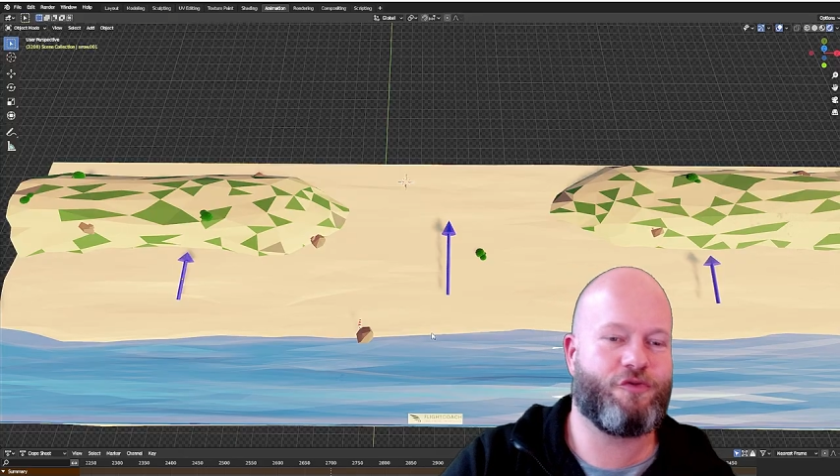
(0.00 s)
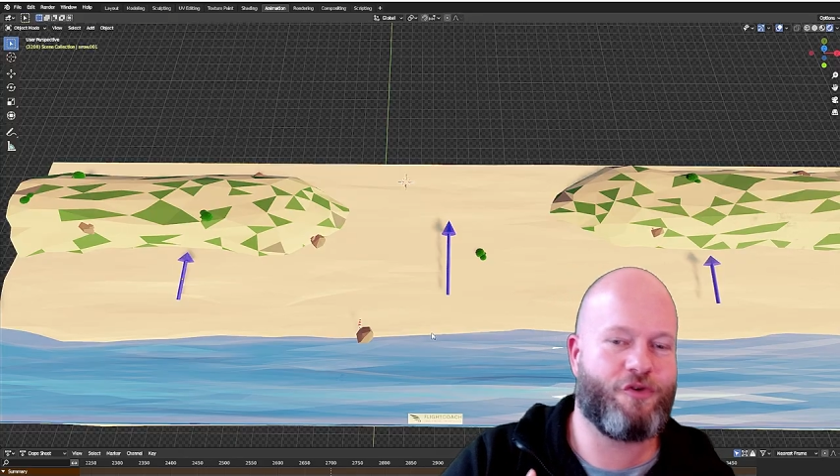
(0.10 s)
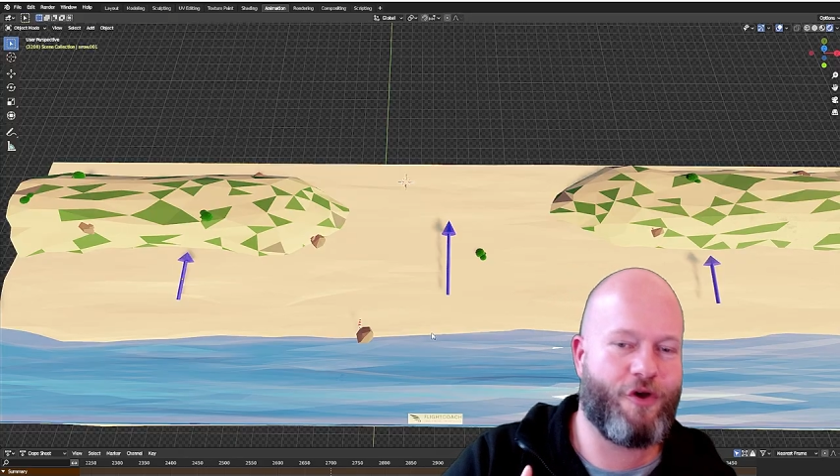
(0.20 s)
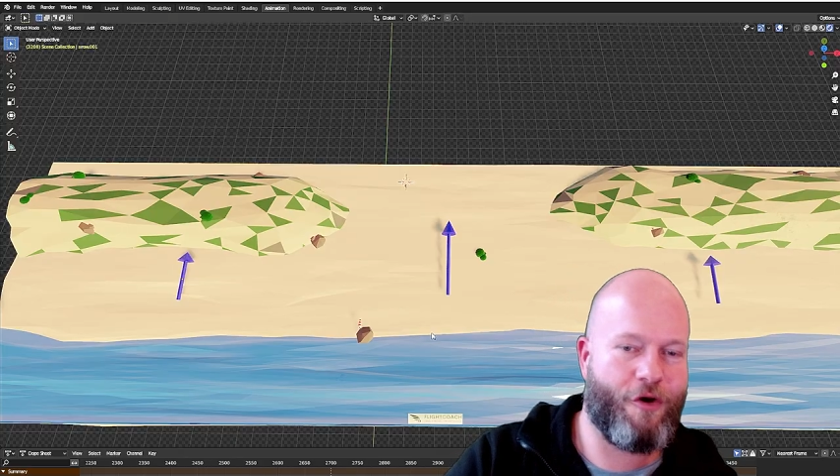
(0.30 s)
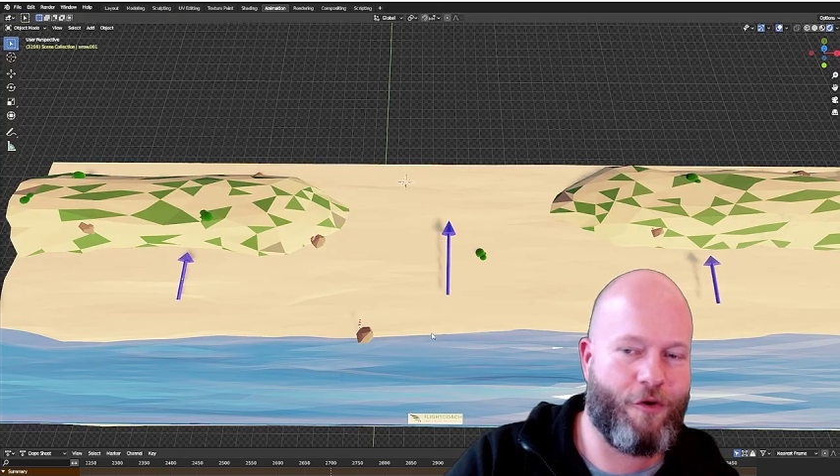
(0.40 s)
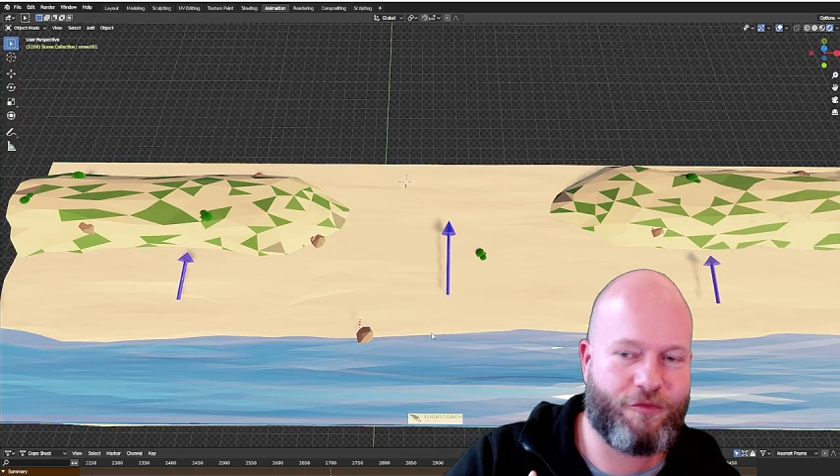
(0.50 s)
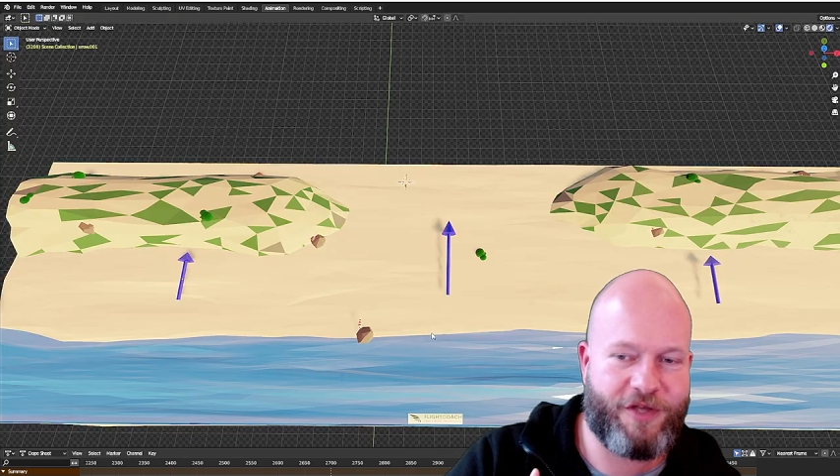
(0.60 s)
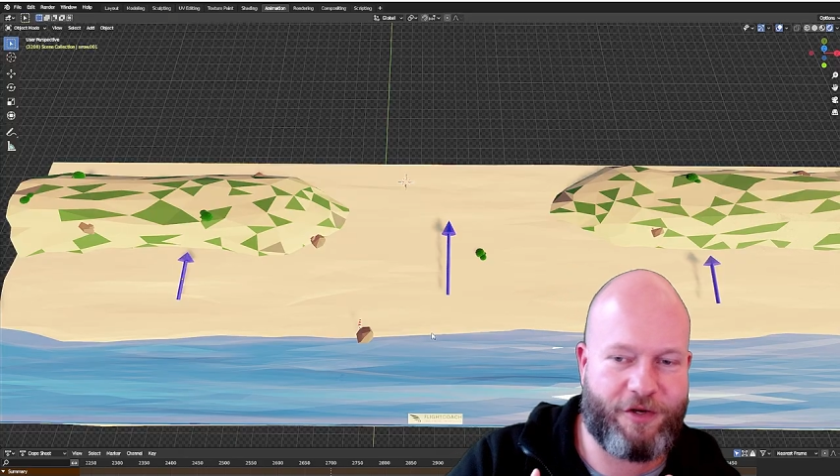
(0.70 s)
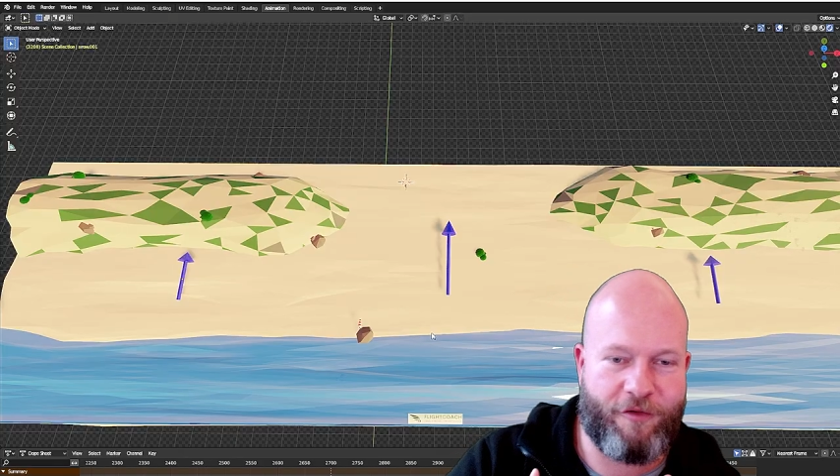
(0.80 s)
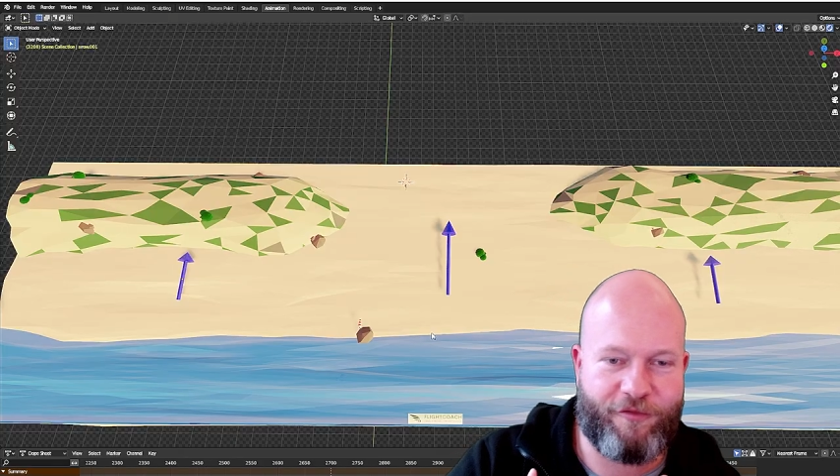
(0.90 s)
know
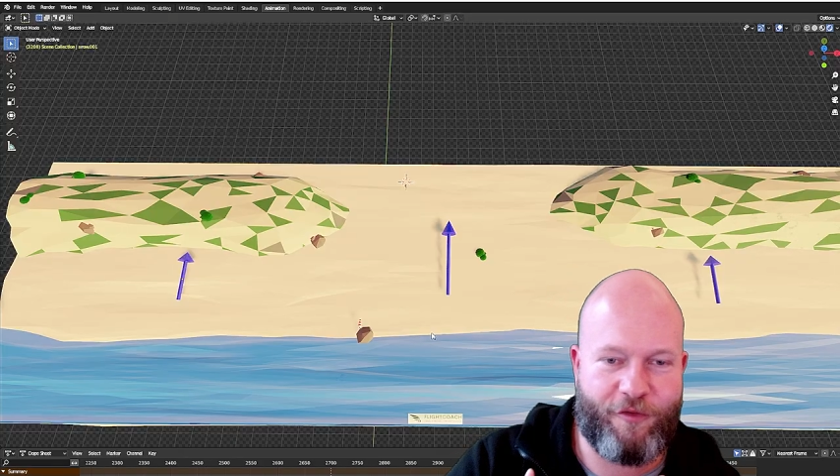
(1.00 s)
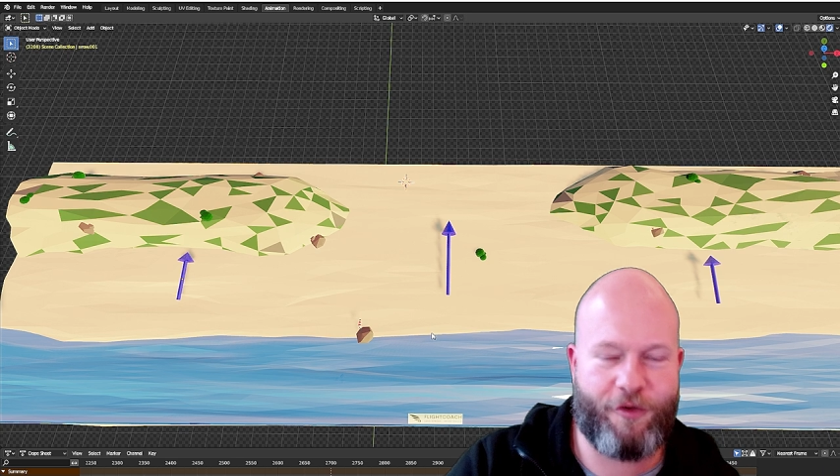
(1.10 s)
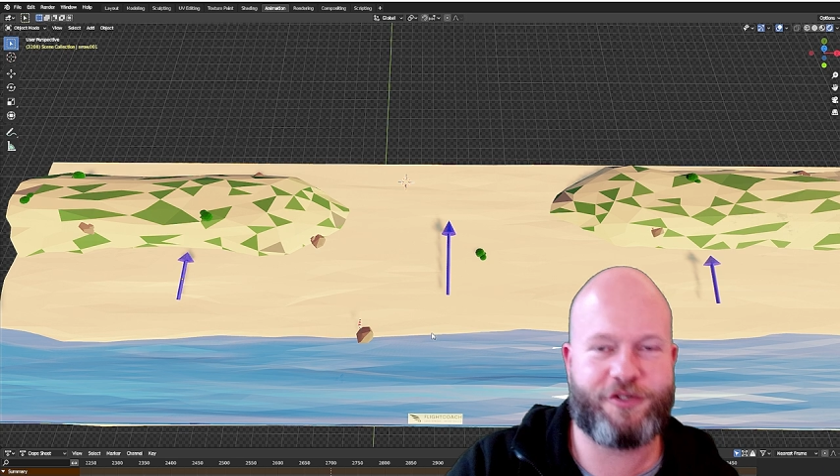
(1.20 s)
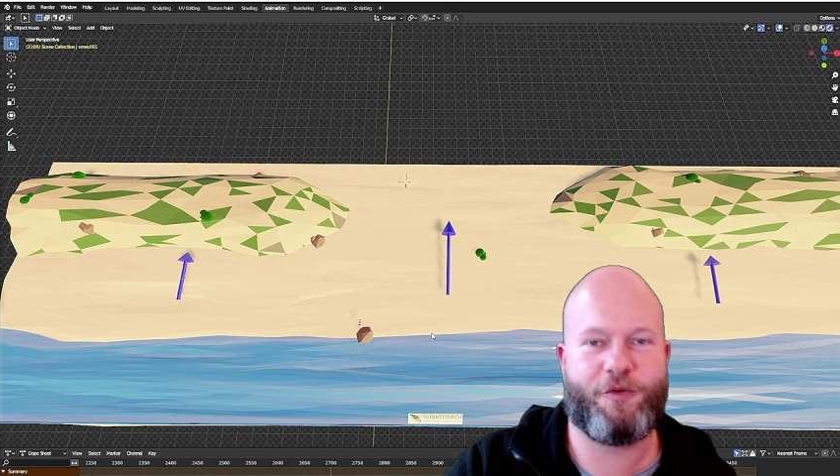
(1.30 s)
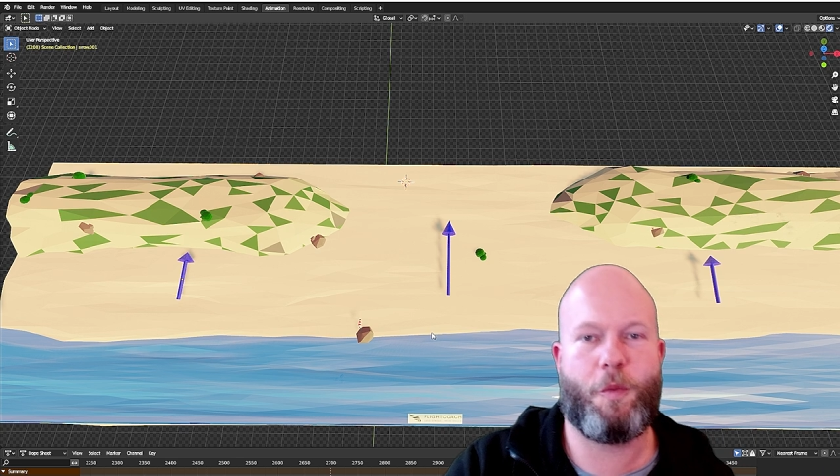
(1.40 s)
that, of course,